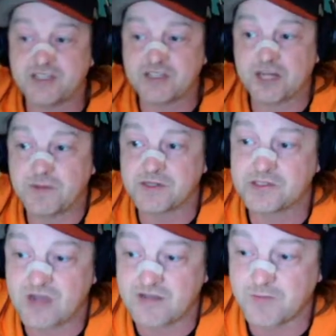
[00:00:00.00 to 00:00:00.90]

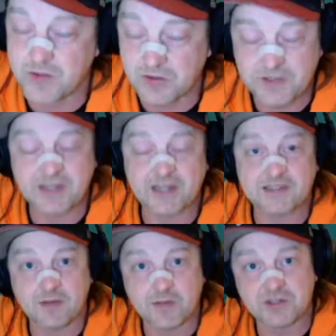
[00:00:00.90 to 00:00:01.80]
Champions who have
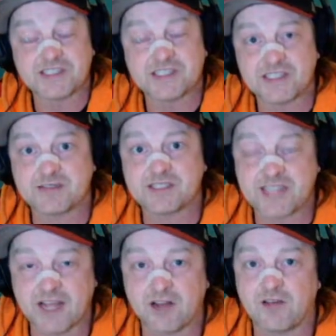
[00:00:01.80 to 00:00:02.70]
abilities that
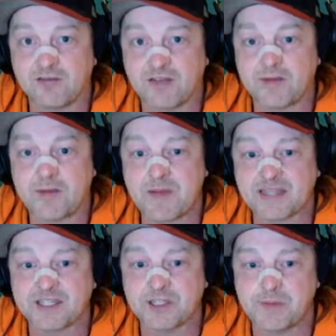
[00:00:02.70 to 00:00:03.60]
scale off of enemy
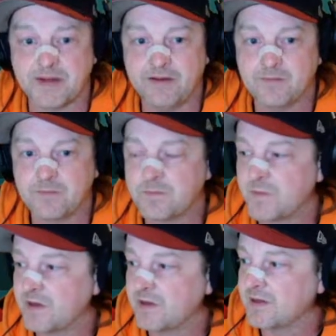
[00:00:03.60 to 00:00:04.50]
max HP,
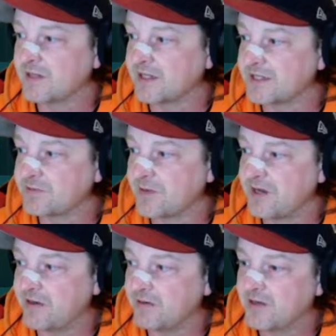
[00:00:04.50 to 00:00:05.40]
like this right here.